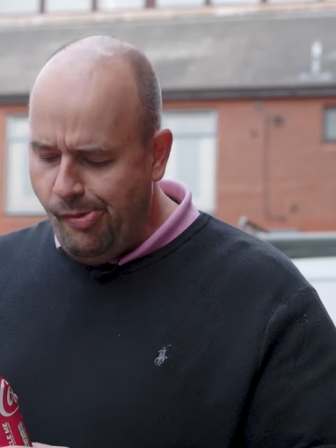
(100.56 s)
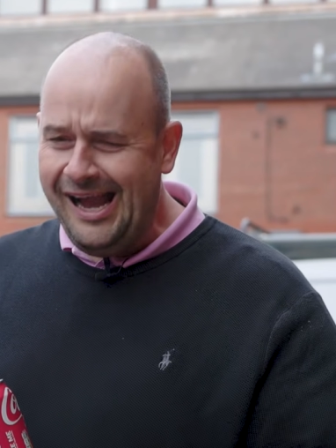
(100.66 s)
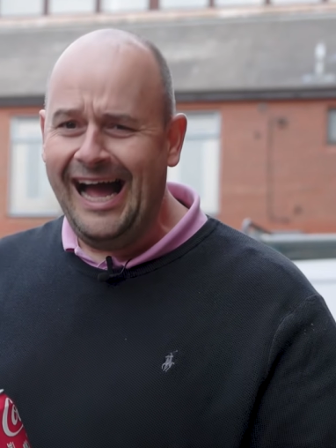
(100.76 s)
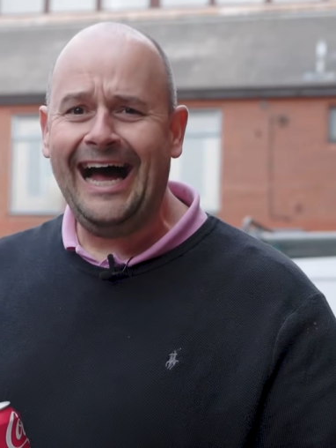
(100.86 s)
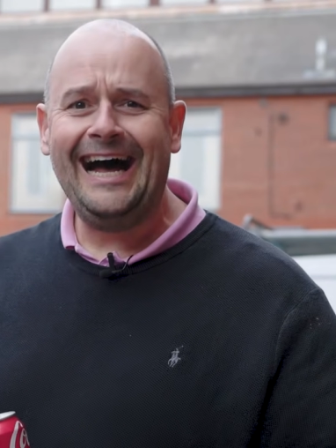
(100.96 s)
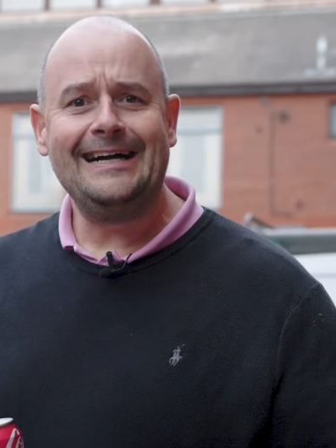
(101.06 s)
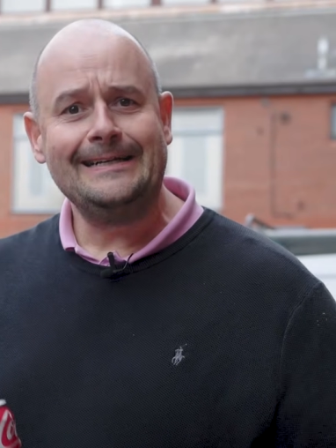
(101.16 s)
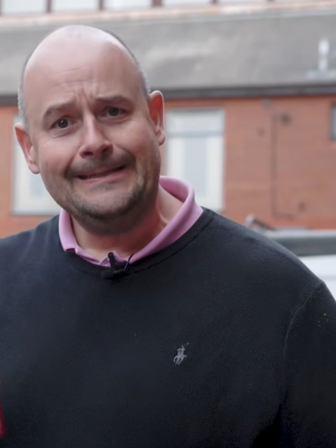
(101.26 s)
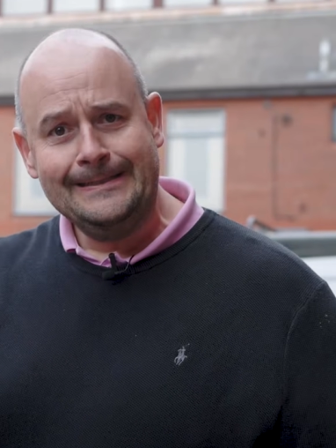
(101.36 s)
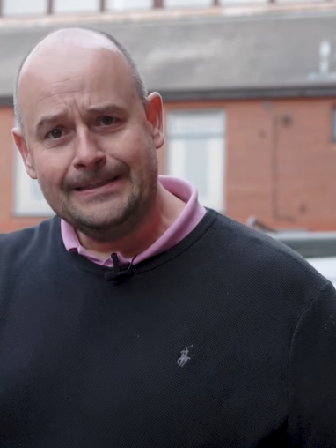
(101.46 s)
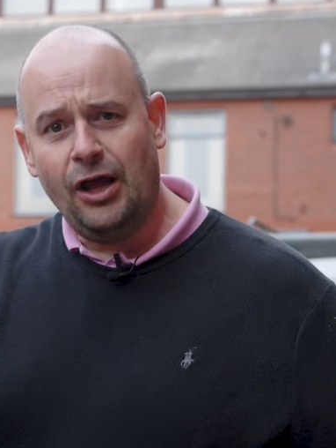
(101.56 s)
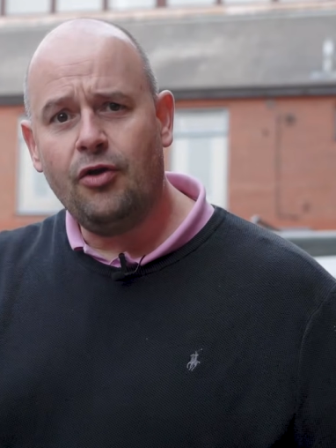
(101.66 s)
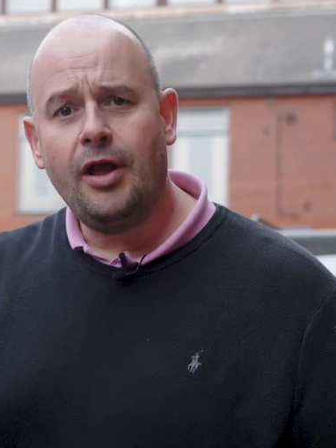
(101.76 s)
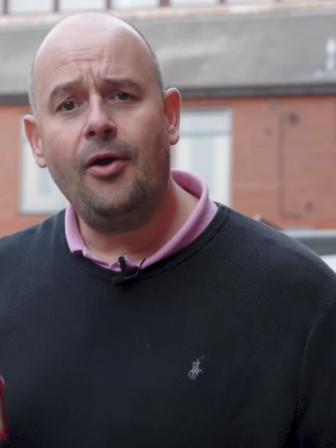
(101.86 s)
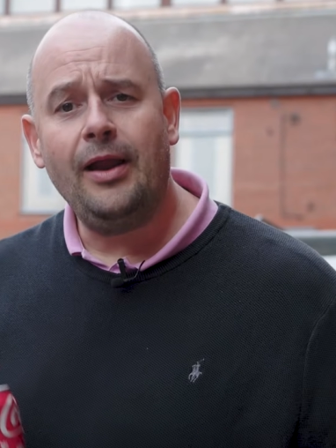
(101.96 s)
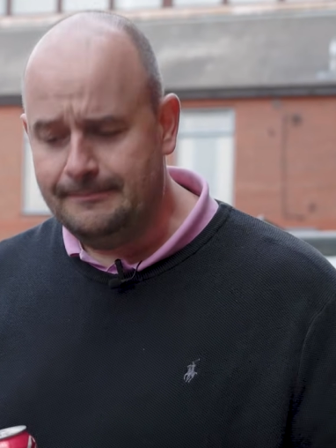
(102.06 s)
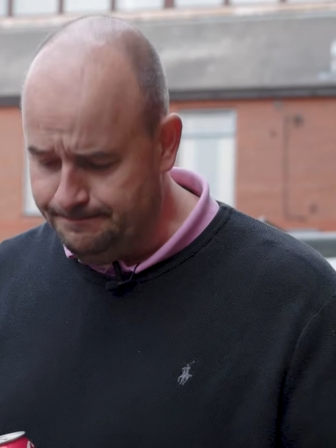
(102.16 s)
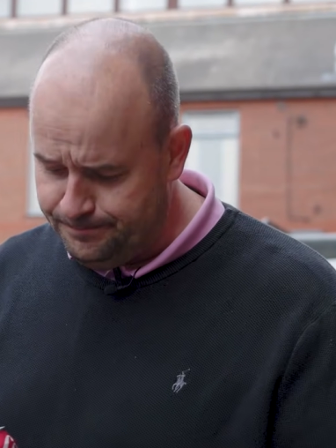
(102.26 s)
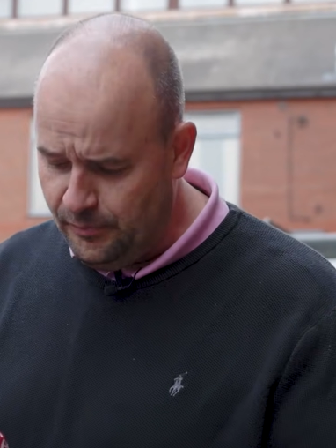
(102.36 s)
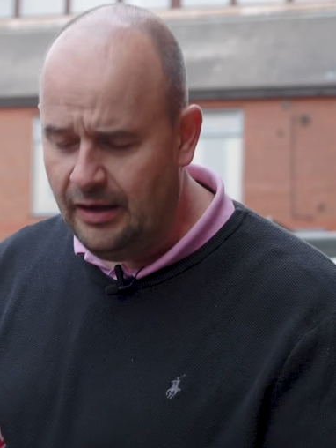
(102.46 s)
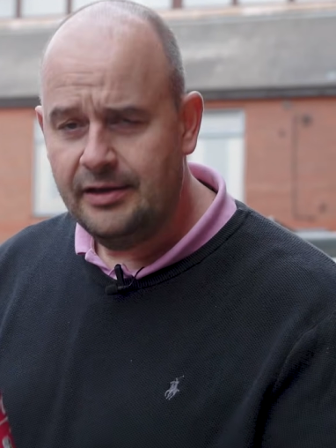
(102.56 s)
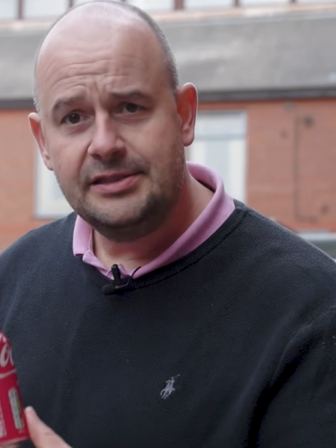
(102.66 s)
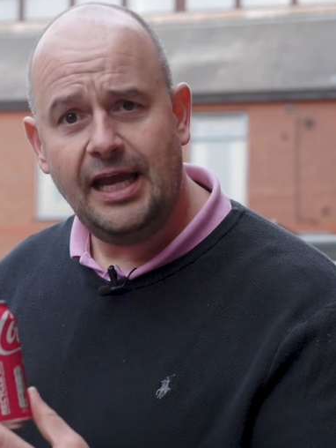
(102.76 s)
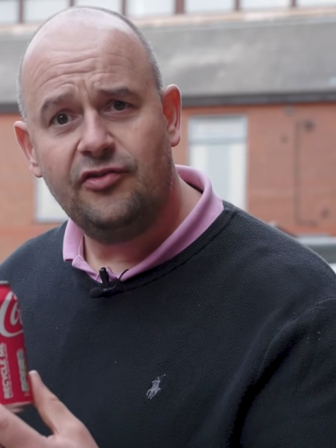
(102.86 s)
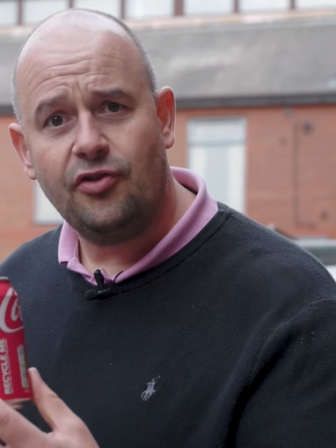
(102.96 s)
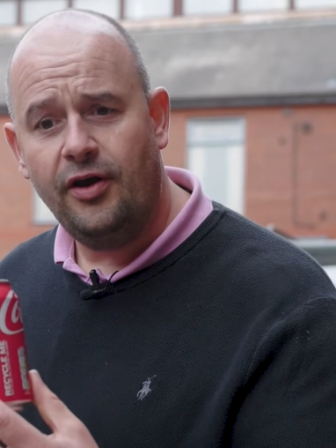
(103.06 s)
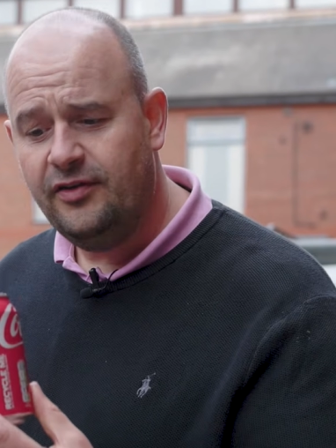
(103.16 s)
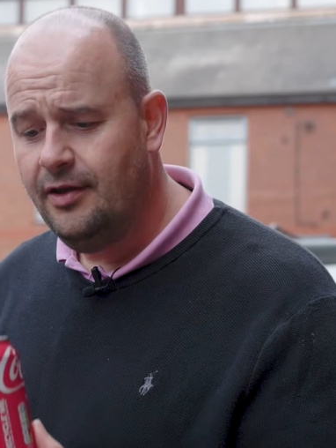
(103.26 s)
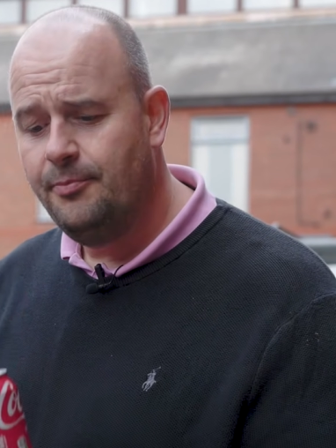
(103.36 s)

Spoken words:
Ah, Coca-Cola. Tastes nice,